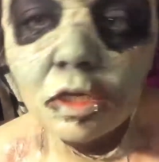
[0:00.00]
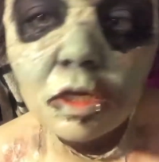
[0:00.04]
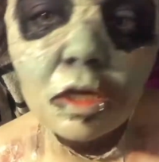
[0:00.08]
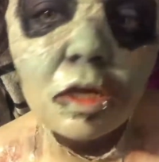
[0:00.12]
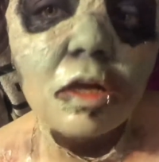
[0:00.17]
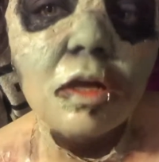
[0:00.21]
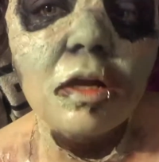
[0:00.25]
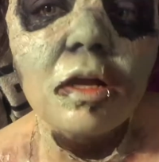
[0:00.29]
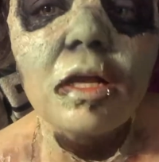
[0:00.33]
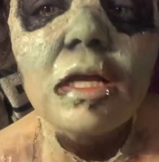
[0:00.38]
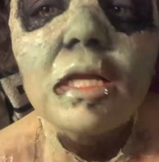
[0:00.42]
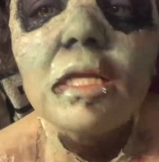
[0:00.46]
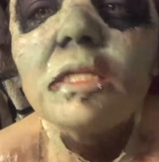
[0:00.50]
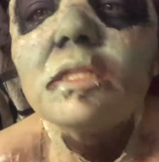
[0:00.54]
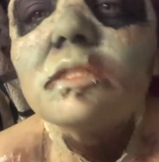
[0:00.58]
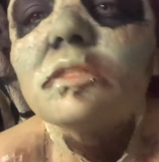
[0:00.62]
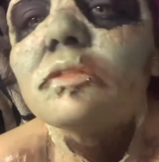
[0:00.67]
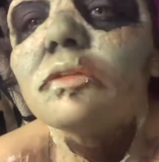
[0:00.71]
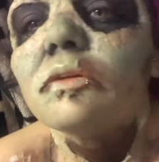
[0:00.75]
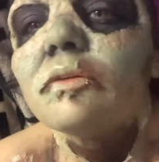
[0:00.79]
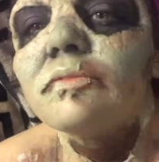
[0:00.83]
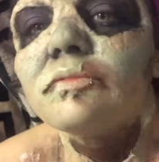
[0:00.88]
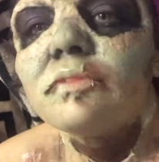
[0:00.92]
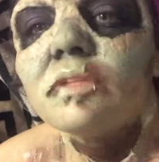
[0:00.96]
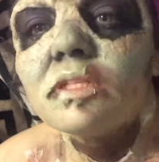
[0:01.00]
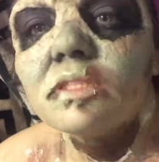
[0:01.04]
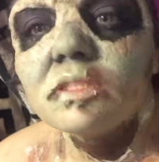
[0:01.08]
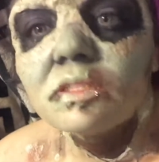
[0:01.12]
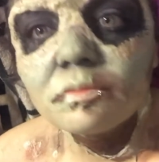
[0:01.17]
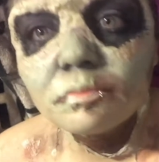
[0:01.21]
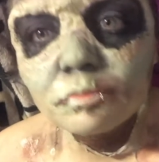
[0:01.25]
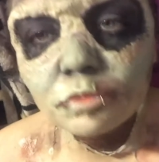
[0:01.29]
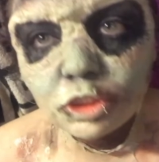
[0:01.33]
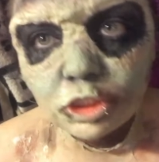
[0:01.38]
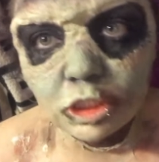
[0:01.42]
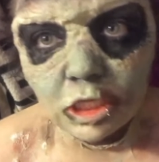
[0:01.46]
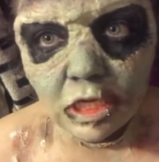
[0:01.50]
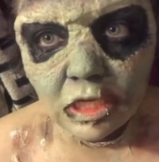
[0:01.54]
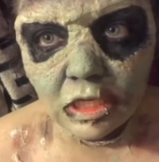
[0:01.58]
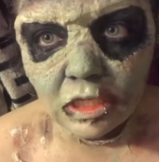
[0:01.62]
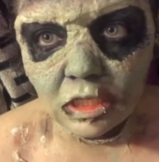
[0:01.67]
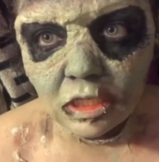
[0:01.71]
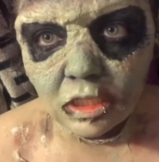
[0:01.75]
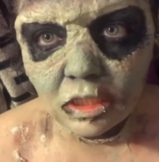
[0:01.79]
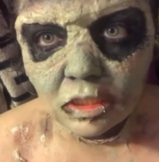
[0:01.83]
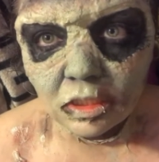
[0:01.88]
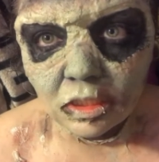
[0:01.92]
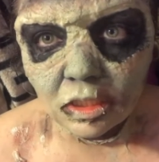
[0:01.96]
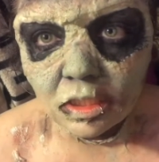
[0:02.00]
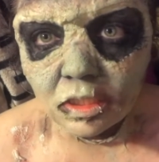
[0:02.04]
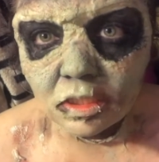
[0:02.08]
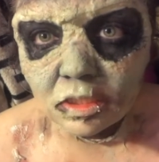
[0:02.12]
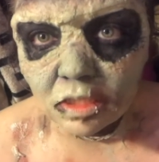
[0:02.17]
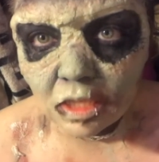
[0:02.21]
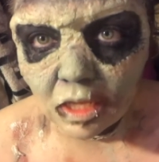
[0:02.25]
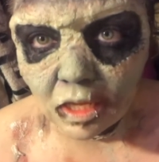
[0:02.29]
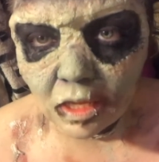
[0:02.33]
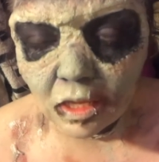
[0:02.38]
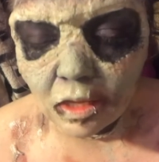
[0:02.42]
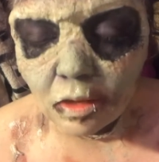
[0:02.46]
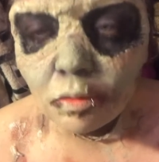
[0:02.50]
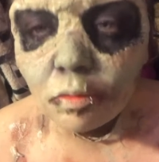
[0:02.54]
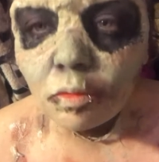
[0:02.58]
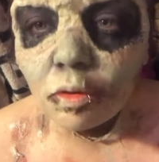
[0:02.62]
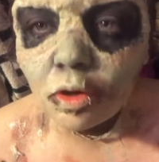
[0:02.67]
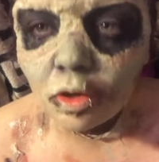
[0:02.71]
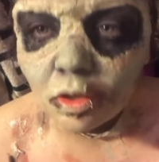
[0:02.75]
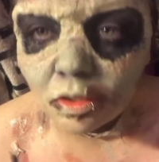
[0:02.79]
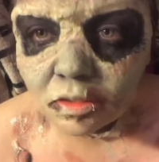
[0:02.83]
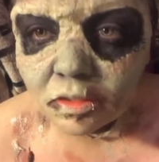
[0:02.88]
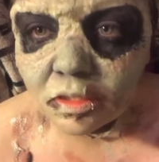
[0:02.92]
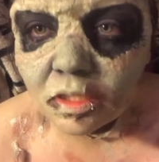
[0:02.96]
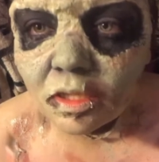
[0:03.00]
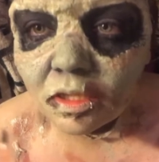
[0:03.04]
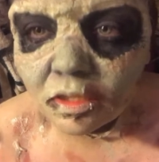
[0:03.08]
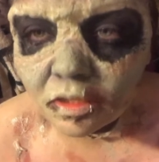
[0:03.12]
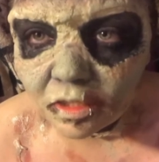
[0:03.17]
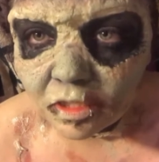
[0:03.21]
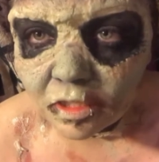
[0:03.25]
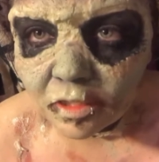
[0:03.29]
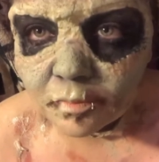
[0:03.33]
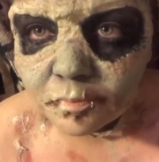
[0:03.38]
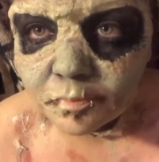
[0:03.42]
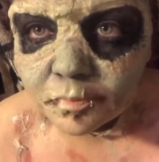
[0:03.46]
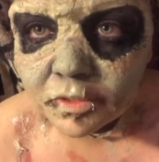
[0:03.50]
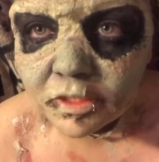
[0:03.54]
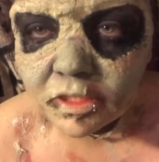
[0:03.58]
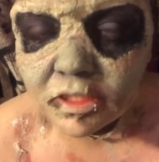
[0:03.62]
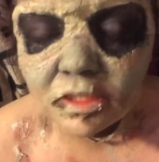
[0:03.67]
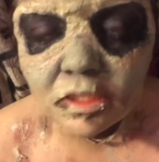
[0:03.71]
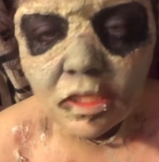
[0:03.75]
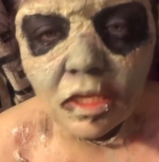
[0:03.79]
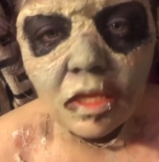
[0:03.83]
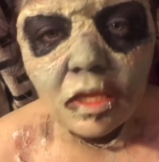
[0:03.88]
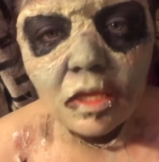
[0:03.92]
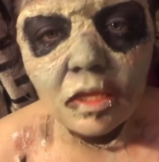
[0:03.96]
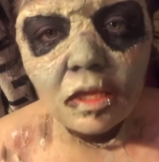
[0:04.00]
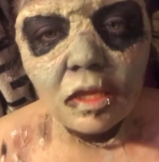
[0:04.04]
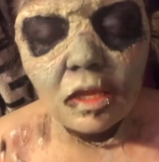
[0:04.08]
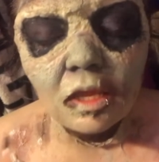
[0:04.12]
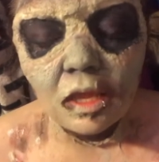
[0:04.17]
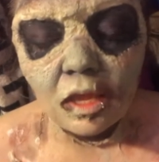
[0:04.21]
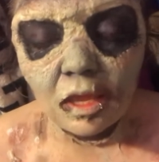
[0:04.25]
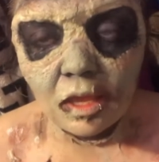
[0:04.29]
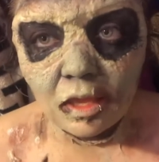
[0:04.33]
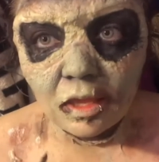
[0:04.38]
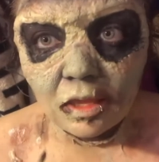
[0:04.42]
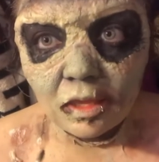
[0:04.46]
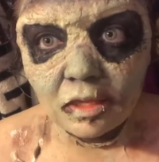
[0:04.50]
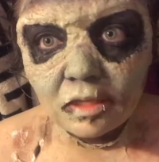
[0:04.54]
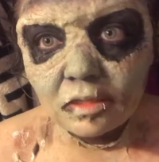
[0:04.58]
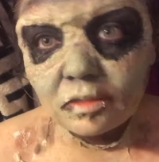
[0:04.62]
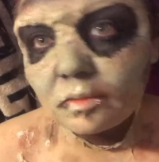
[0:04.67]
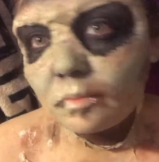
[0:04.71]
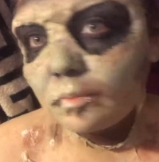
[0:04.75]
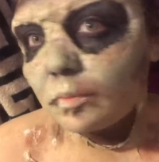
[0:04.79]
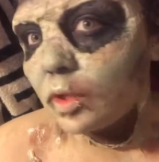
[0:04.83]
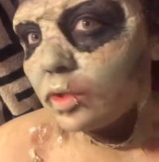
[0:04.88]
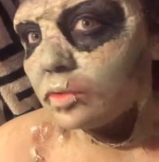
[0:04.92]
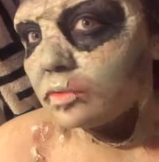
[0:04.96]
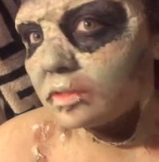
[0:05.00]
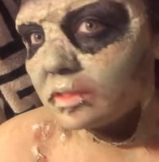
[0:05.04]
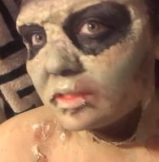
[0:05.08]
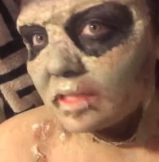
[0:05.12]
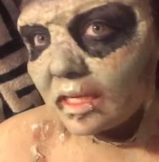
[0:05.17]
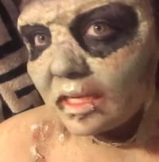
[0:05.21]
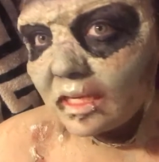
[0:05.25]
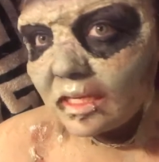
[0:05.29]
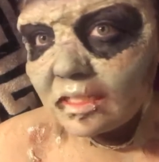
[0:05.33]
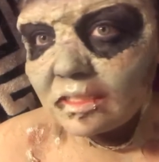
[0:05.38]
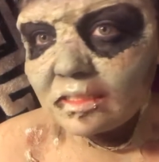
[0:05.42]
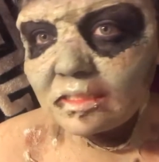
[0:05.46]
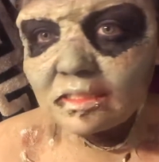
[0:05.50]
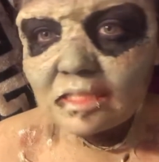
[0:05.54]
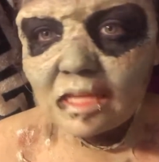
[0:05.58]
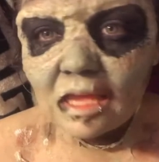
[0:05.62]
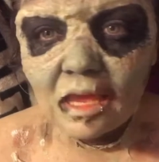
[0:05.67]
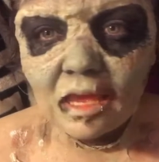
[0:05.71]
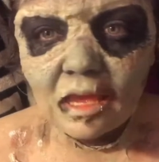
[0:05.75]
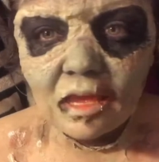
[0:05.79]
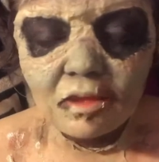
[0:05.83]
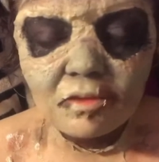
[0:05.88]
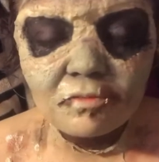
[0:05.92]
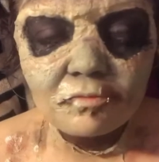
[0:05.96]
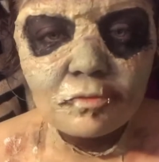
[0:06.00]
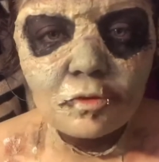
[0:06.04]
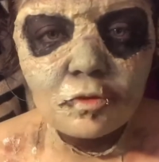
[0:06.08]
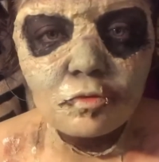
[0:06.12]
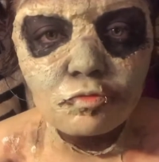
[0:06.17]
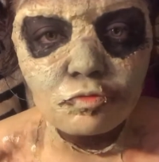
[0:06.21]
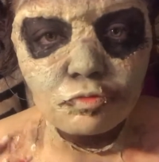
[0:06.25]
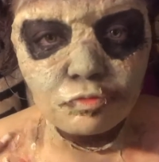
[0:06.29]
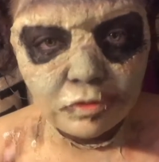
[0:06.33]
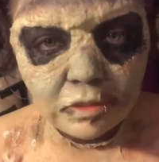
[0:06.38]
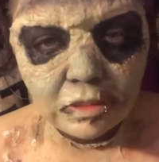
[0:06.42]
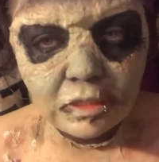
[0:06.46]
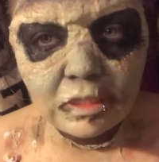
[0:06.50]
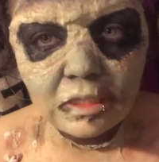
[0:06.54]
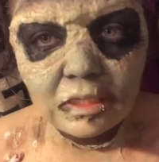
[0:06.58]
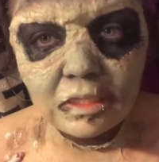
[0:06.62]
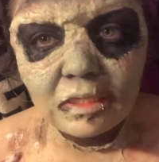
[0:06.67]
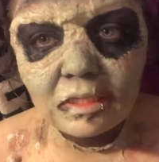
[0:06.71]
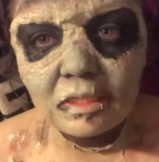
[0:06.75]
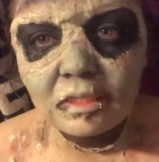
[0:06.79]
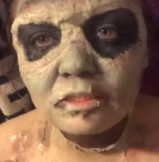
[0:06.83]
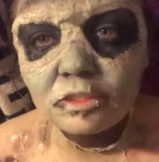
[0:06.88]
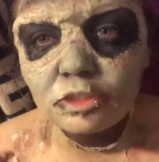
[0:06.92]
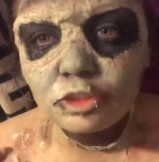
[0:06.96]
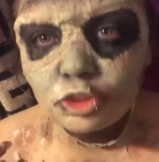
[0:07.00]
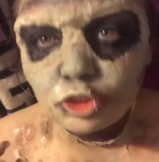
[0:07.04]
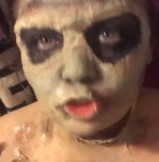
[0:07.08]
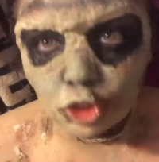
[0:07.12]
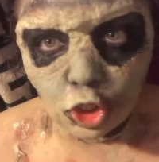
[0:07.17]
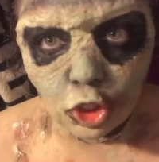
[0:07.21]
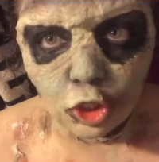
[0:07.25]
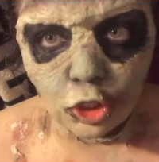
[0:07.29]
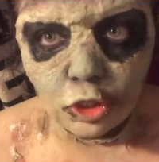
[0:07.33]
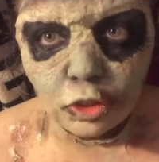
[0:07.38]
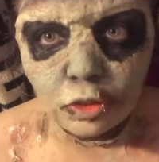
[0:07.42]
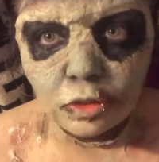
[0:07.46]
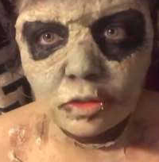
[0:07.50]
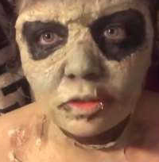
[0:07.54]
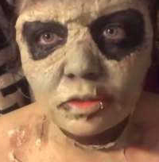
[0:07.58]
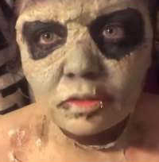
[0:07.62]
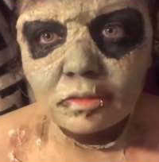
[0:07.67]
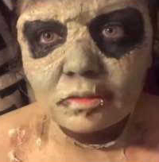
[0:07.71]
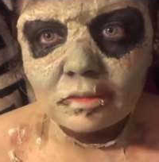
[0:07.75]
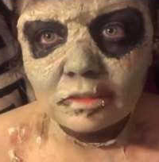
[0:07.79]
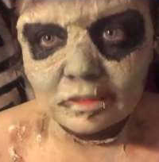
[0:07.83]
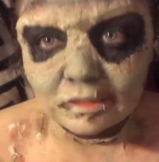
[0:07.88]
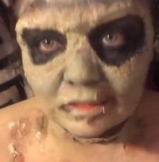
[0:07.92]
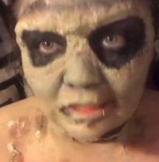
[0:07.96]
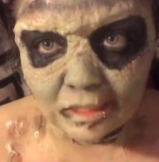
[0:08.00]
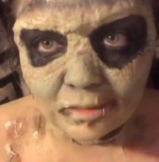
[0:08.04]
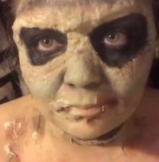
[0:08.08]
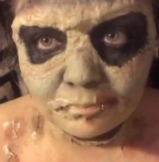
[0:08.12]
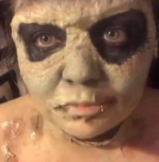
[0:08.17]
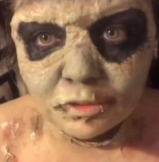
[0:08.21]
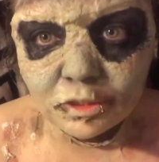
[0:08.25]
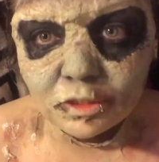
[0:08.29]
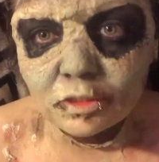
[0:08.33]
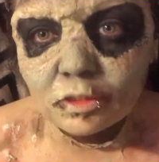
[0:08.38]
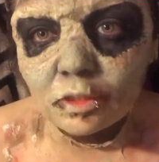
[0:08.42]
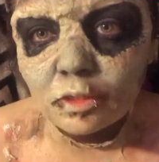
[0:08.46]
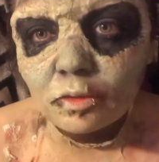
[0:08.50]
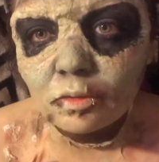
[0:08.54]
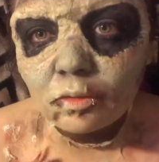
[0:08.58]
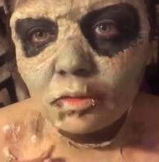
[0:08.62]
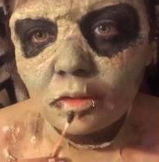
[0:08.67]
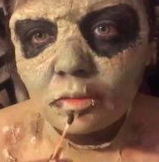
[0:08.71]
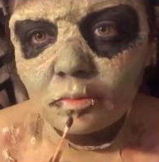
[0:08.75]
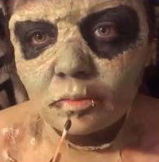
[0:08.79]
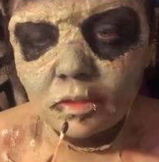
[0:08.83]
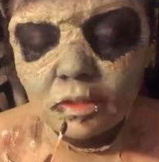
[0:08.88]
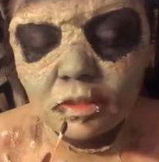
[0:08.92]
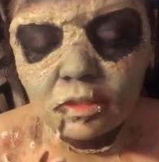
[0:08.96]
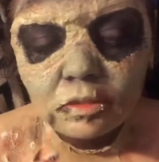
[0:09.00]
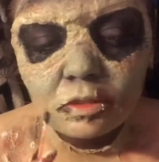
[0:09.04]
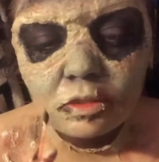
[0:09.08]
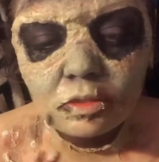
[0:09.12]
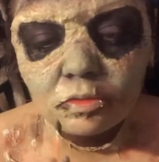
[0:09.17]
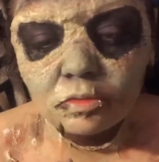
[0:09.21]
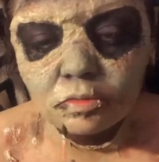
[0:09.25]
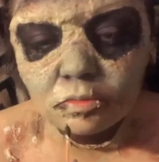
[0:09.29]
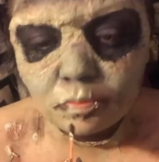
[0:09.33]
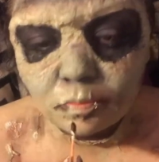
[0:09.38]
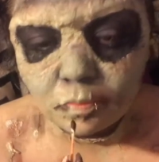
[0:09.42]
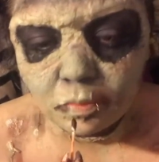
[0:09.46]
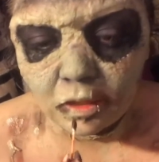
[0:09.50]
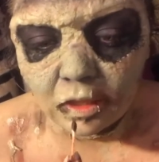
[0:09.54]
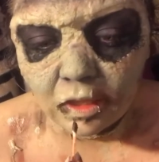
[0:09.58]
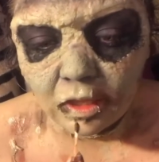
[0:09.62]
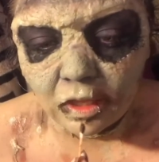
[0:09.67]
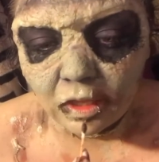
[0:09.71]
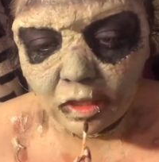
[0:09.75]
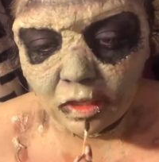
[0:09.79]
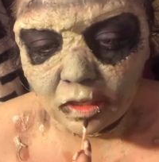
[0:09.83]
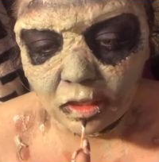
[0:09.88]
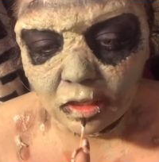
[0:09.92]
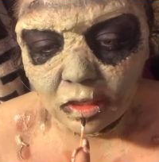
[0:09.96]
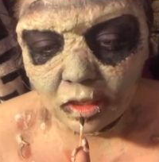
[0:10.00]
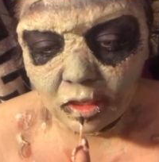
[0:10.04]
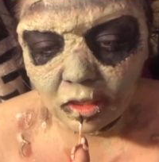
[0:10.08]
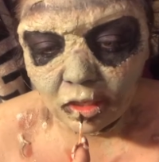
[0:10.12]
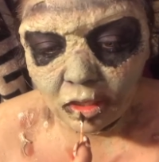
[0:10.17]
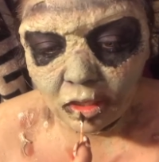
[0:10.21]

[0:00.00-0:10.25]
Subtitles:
Alright, so I've done some shading. Now onto the lips. And most Deadites have really dark lips. So I'm going to use black.